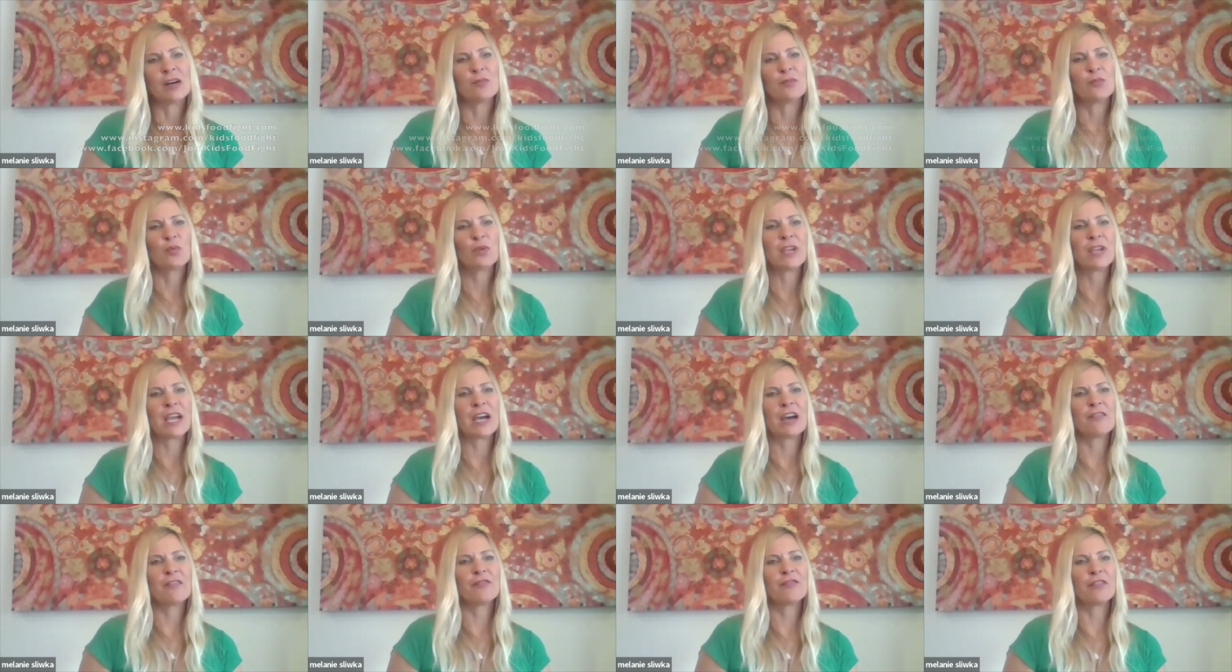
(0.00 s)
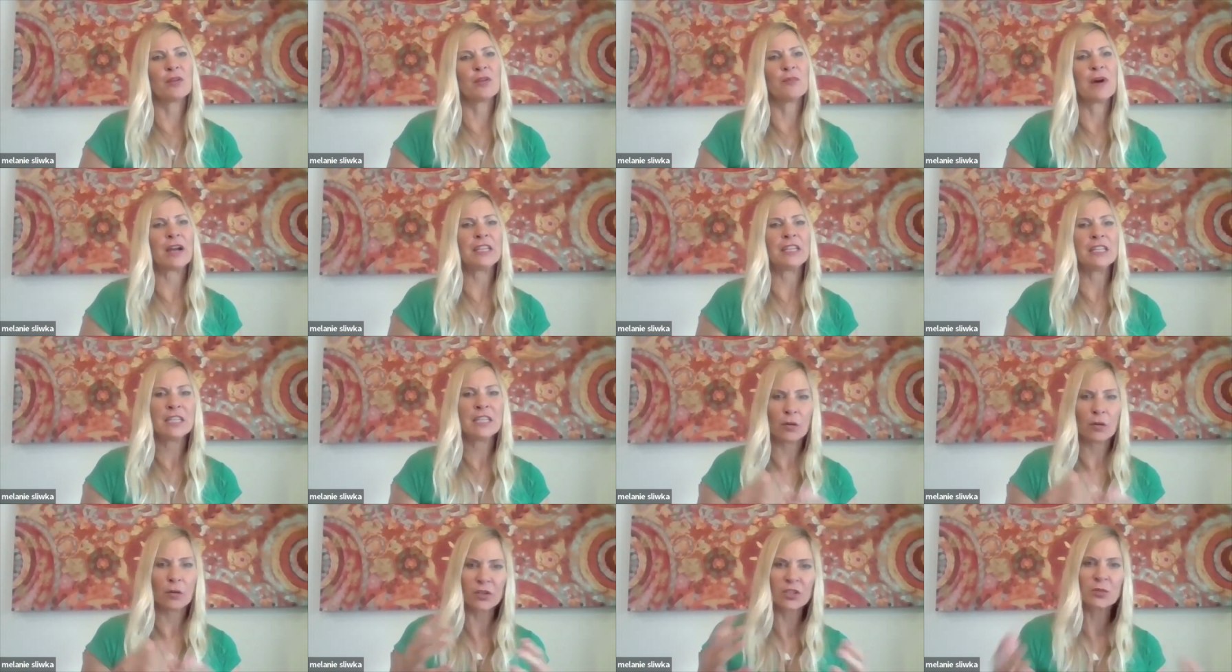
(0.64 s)
We have a Mighty
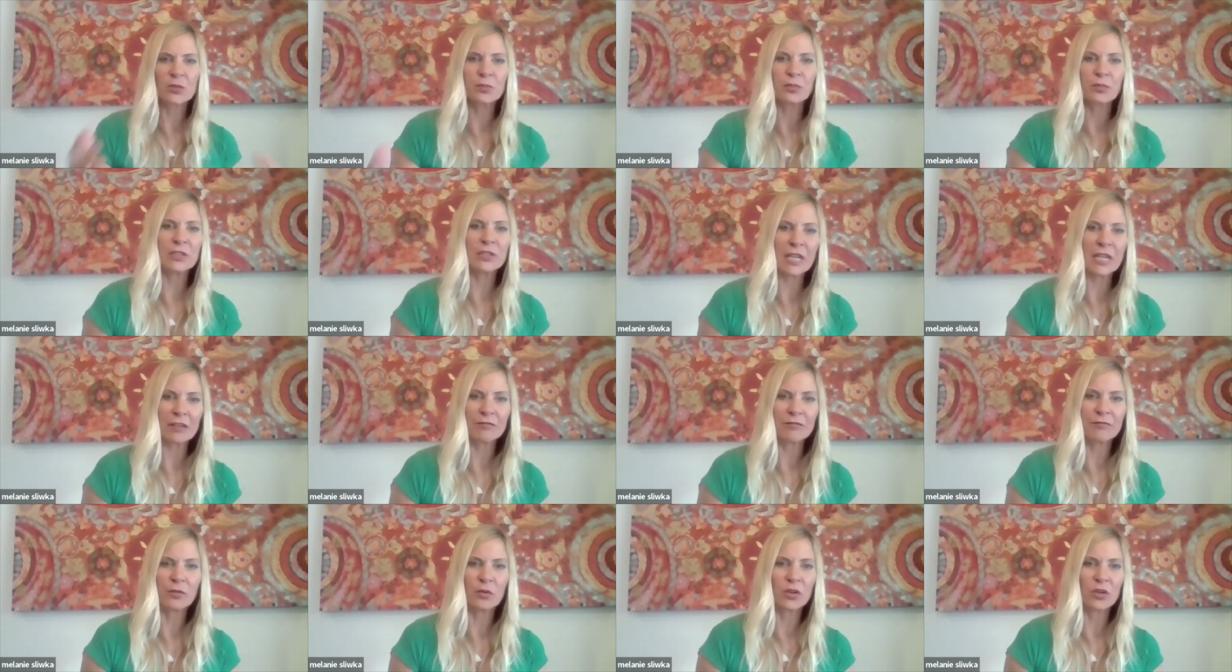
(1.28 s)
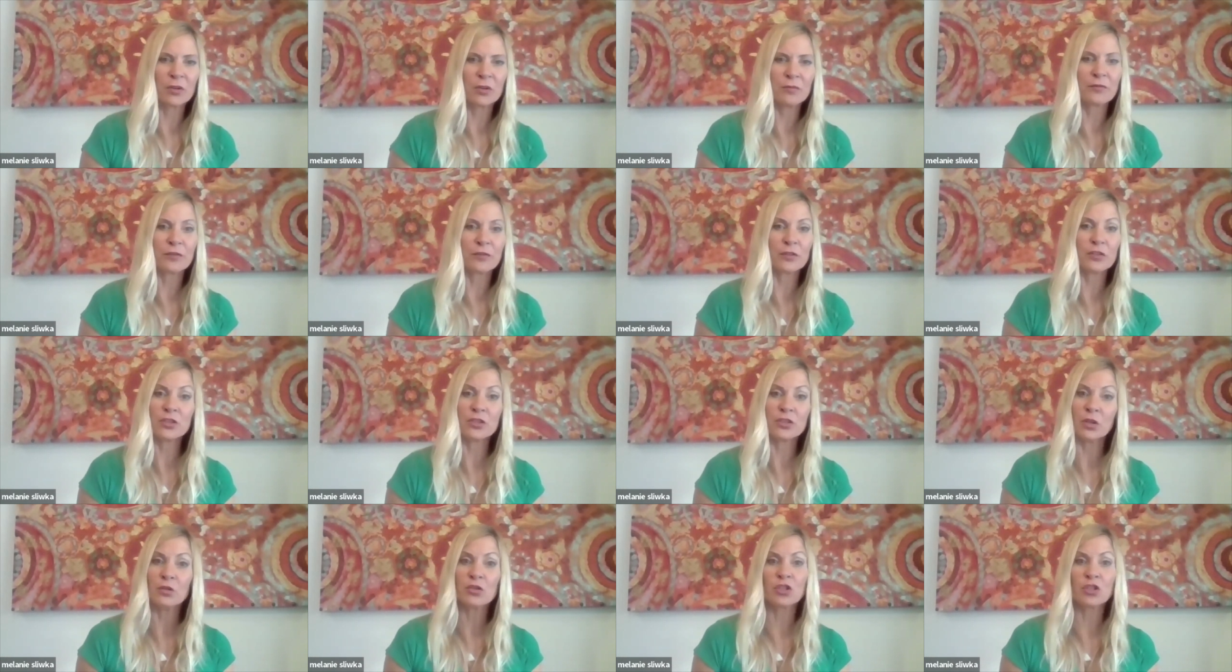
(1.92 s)
Networks platform for
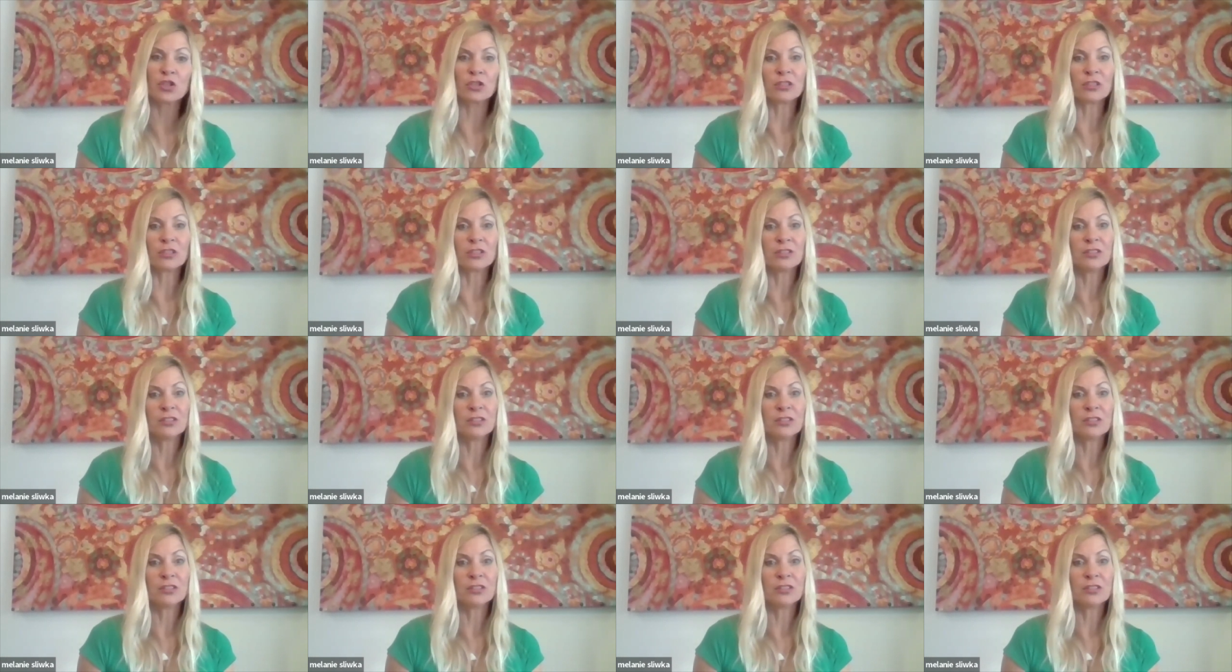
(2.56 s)
social.